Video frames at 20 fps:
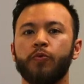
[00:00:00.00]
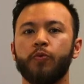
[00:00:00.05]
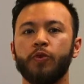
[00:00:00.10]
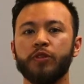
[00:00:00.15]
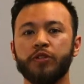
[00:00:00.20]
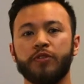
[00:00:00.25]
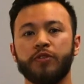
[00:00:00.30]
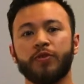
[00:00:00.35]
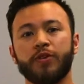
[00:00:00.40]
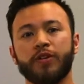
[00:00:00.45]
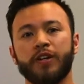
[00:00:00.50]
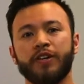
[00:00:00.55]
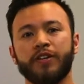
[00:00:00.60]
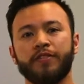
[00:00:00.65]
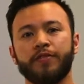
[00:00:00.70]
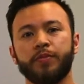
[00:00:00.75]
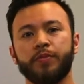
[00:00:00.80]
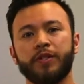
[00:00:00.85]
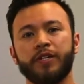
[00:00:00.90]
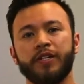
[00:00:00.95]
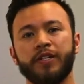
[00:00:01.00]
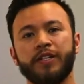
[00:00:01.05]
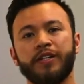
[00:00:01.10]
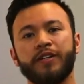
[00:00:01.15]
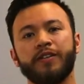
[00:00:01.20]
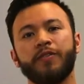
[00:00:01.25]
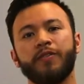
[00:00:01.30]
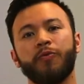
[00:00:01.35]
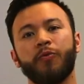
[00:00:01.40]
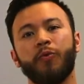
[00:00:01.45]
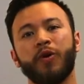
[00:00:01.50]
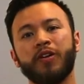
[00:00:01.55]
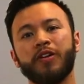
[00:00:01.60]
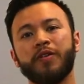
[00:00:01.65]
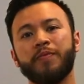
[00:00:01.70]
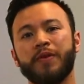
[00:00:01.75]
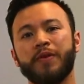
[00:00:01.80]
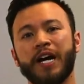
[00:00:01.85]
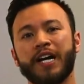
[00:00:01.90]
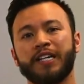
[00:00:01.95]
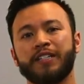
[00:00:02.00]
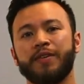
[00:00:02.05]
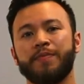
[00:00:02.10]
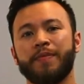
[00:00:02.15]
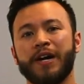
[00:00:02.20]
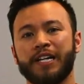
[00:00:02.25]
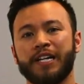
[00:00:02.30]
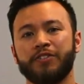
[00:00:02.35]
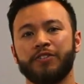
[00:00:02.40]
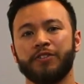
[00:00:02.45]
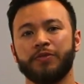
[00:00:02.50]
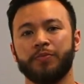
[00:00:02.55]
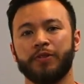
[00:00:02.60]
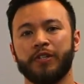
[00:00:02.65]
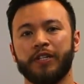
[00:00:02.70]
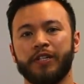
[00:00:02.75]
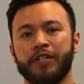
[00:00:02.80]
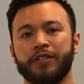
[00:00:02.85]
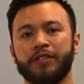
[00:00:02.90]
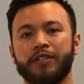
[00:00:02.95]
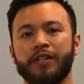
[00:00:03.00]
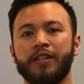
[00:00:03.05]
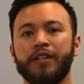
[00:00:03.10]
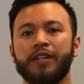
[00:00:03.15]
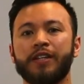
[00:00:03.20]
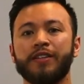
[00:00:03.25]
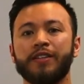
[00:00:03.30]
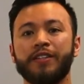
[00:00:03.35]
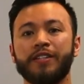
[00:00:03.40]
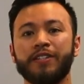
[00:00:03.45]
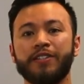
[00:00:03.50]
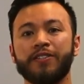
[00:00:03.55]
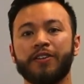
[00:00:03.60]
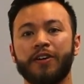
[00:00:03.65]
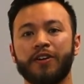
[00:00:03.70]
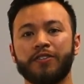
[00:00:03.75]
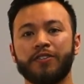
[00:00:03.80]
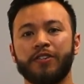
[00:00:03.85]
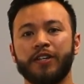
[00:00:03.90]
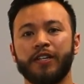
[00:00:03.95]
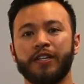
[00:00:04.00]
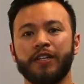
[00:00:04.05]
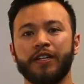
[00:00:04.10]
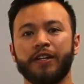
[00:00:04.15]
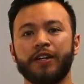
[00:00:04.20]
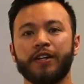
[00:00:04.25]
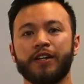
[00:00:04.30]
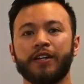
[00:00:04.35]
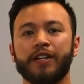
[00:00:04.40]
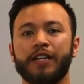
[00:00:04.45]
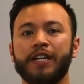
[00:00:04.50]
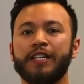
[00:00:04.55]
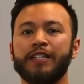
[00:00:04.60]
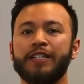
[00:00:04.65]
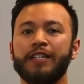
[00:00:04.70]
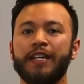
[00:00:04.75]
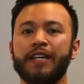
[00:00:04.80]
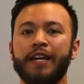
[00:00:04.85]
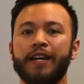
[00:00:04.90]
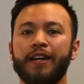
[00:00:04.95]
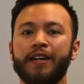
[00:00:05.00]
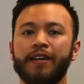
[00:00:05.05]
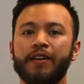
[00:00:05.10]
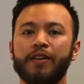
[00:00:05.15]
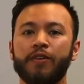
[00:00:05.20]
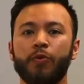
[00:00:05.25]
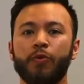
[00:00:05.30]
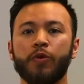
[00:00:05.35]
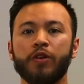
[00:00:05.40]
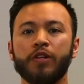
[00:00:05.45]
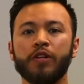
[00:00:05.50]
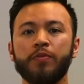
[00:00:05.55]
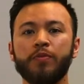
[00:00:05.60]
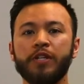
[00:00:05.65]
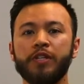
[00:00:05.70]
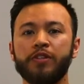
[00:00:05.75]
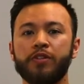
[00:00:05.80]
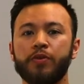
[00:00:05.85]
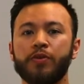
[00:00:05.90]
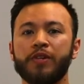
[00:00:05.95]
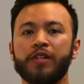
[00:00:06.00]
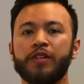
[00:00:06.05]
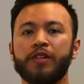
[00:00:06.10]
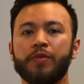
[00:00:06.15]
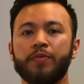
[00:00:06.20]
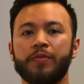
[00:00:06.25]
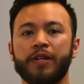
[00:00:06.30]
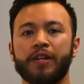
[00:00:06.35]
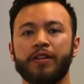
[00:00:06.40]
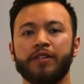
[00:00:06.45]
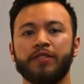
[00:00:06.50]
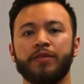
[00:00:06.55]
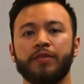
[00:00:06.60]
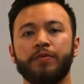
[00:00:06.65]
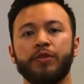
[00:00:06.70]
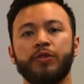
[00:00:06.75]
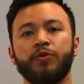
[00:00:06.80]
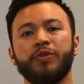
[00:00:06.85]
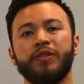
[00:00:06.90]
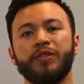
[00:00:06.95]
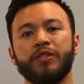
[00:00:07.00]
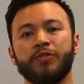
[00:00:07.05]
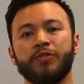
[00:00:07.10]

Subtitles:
What's going on, everybody? Welcome back to Mattress Breeze. This is Andre here, and today we're going to be doing a comparison between the